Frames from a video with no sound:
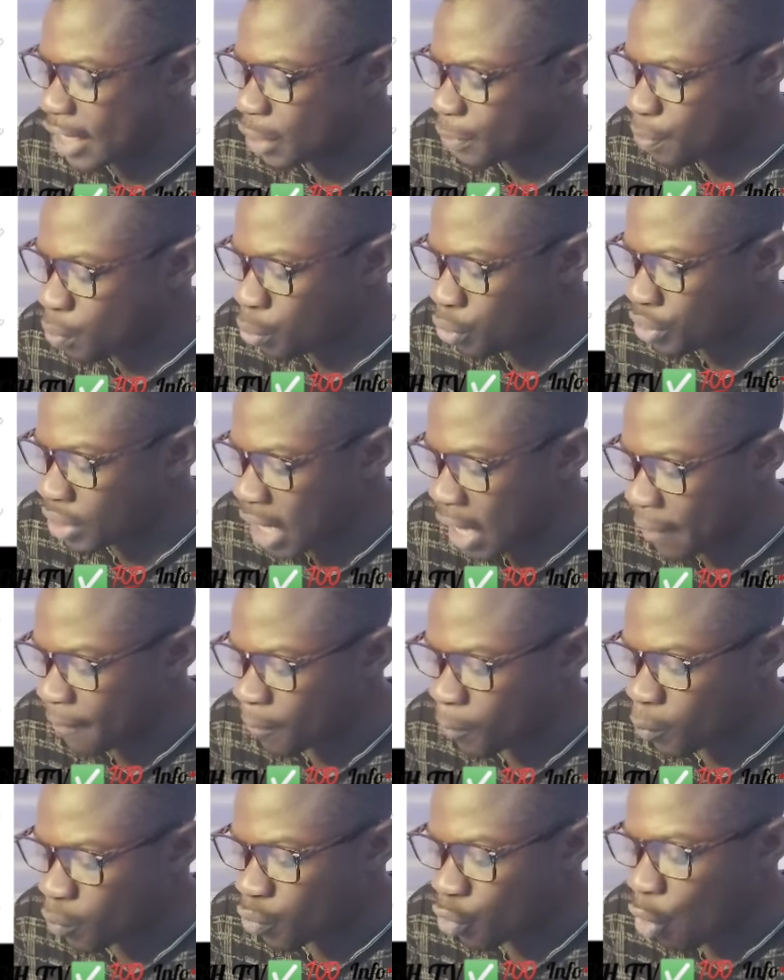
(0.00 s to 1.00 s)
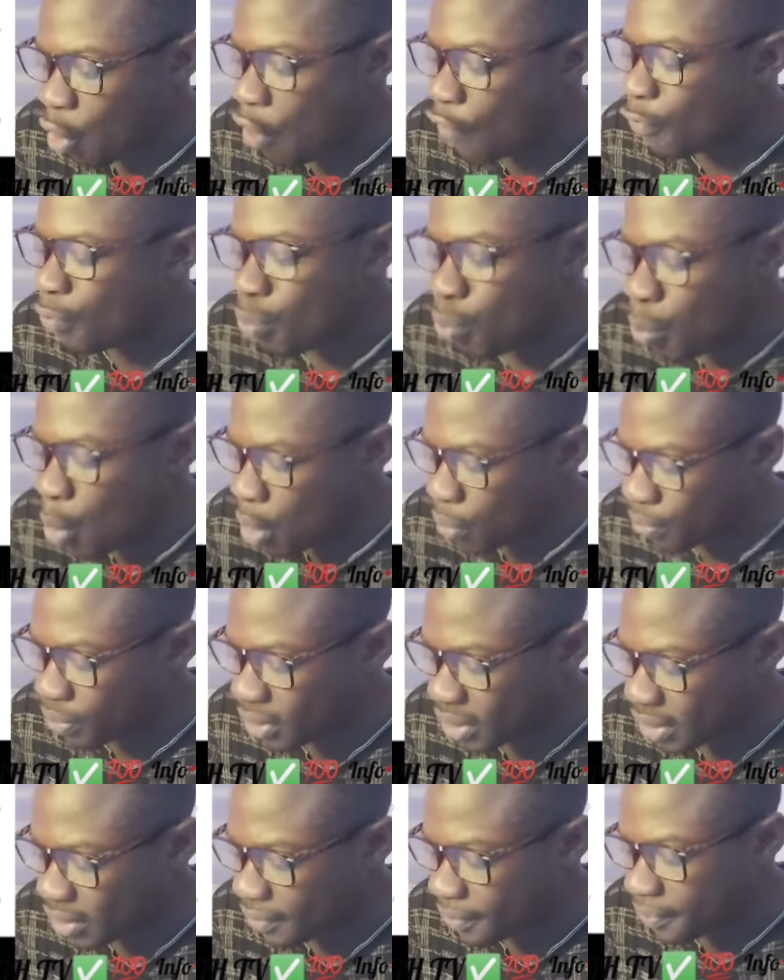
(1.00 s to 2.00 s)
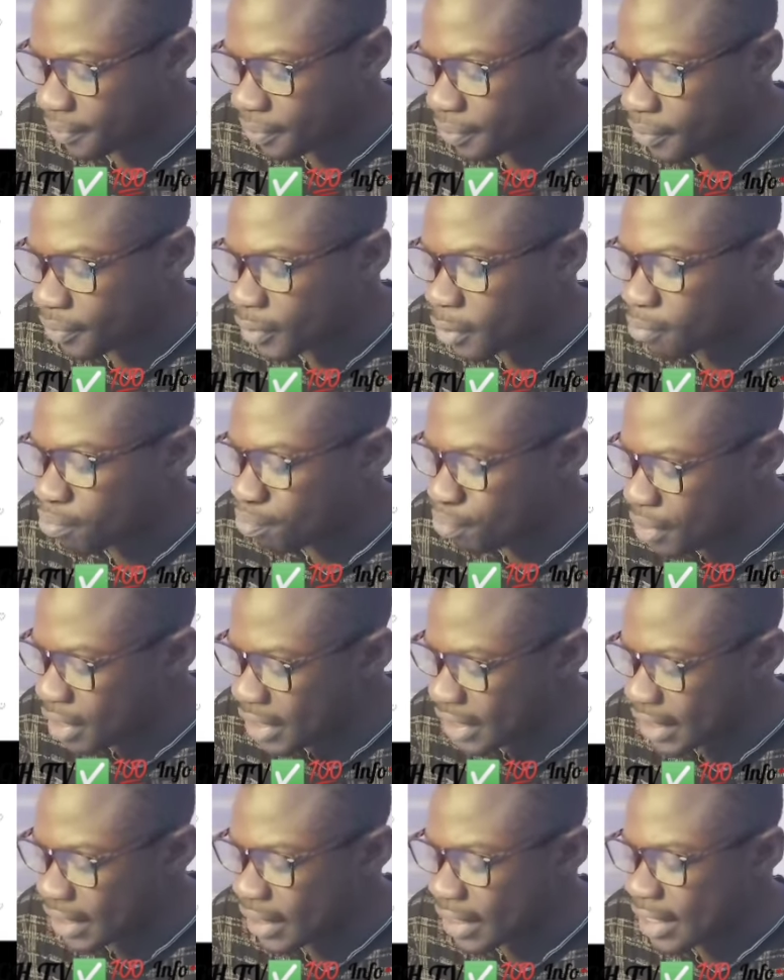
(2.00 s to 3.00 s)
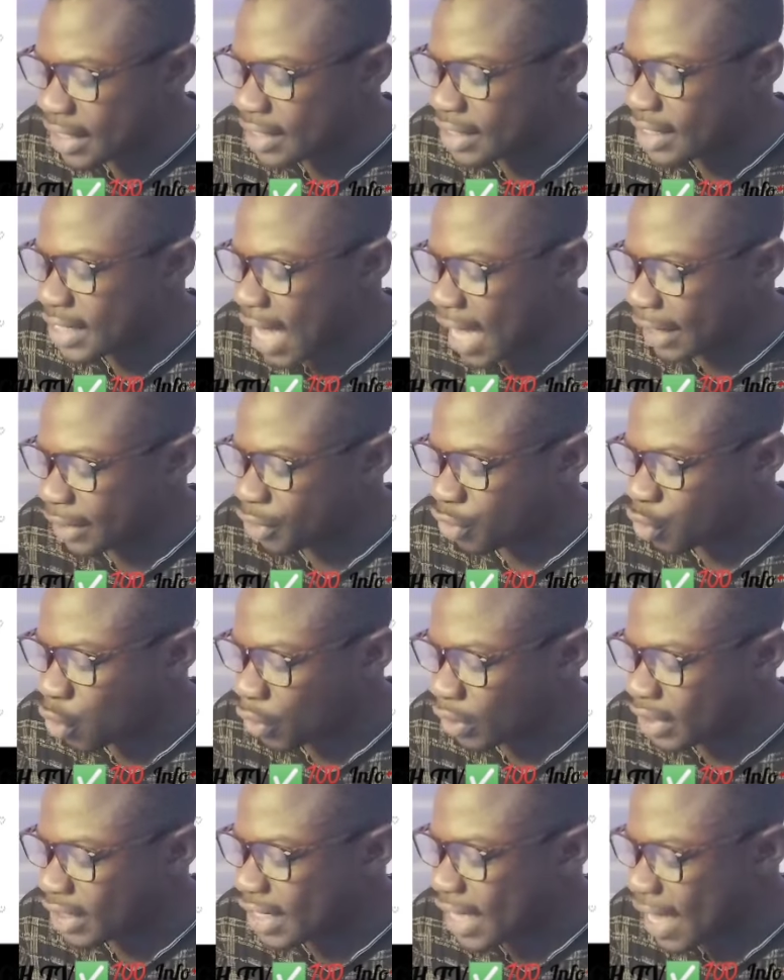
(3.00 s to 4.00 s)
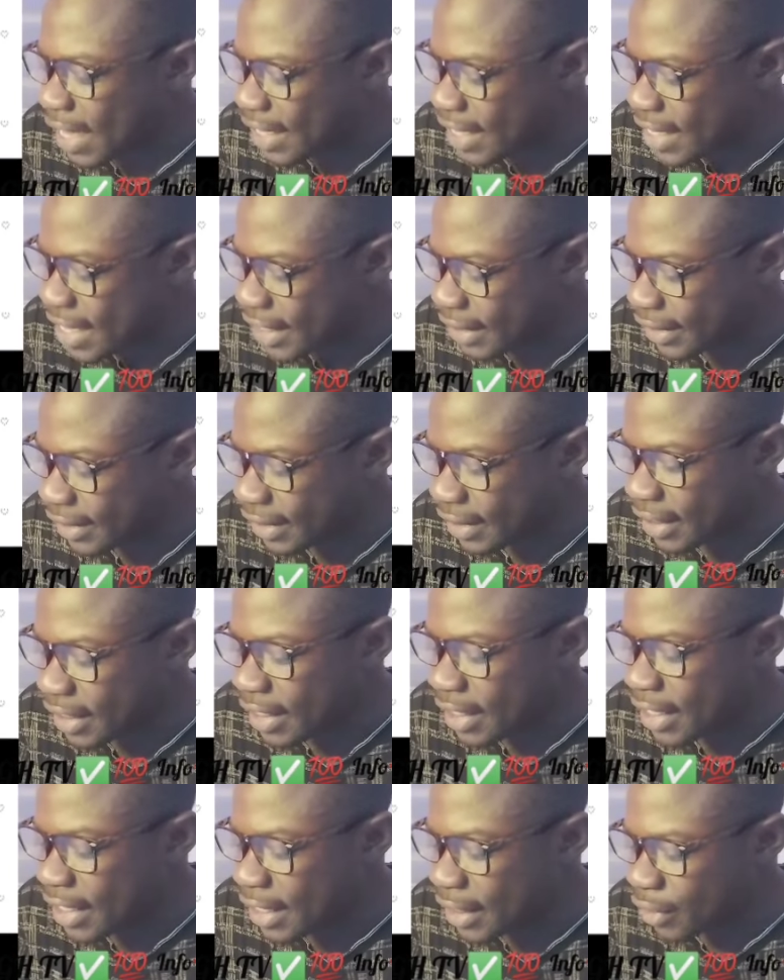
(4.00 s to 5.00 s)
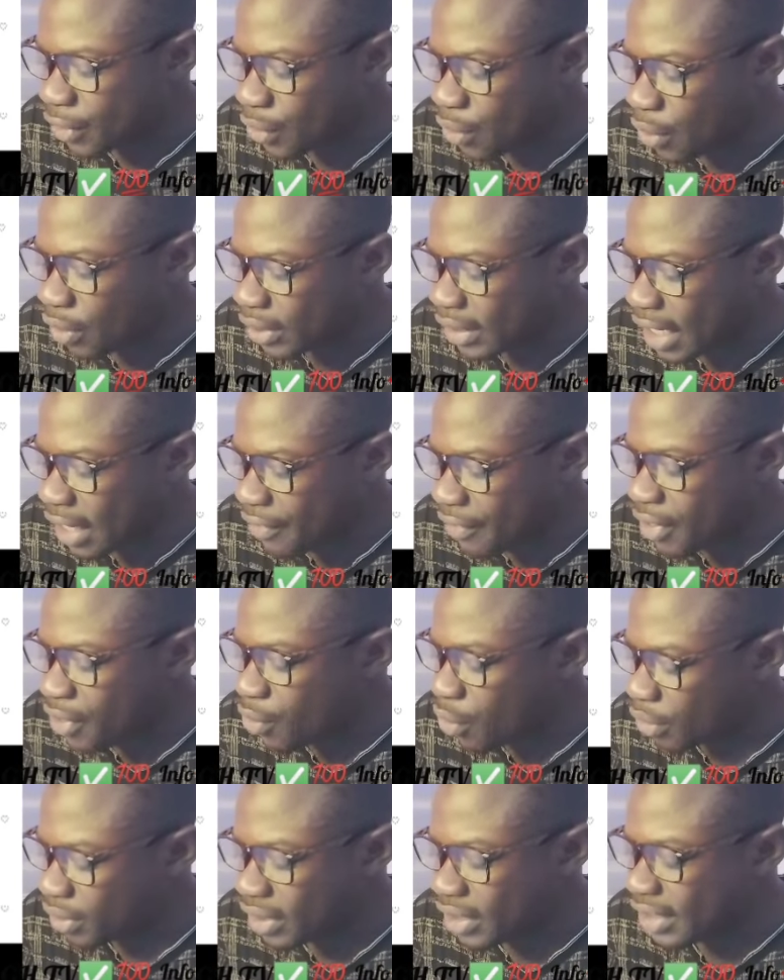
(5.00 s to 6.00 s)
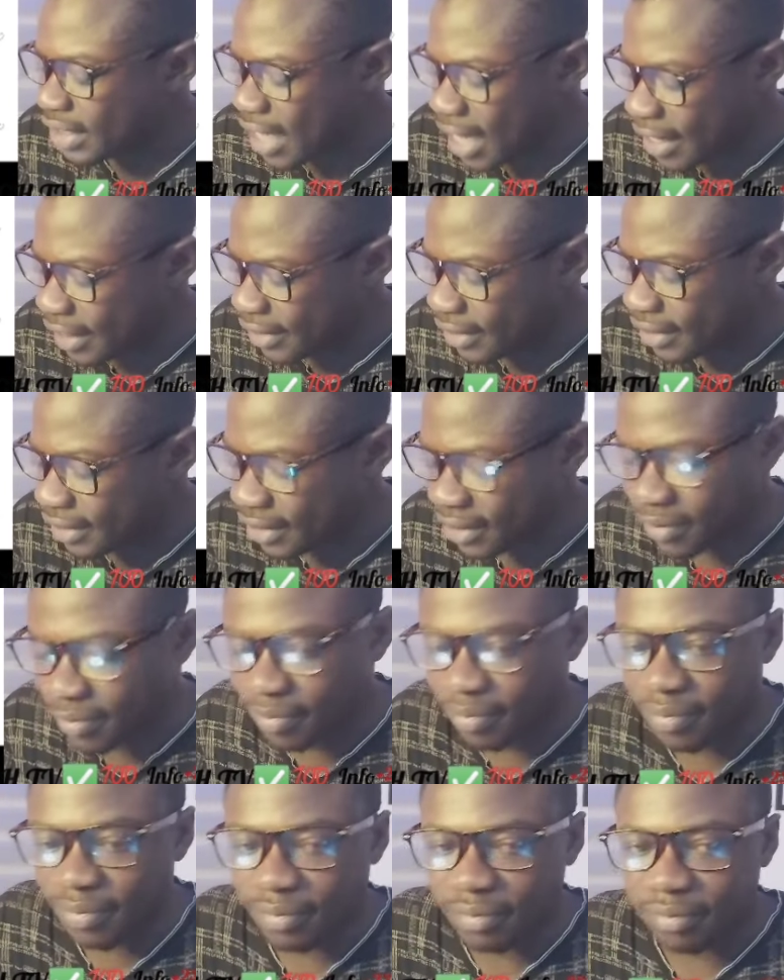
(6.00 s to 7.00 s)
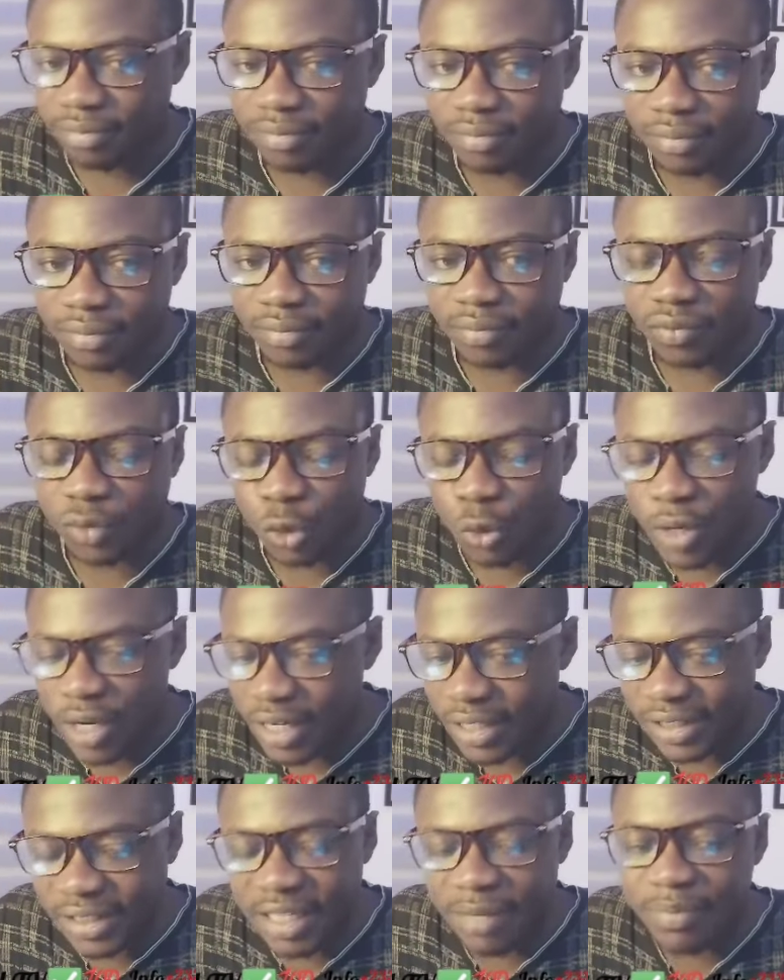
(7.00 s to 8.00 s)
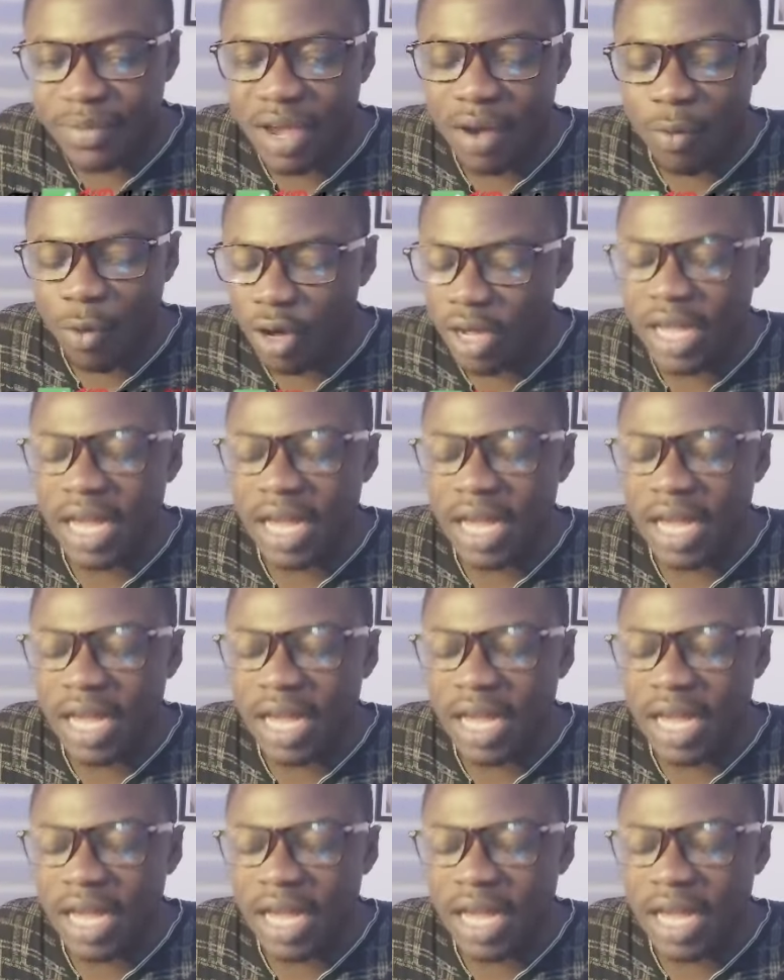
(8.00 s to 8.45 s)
exposure of bombs. Please, that's not Ghanaians. It's utterly not nice. We need to be a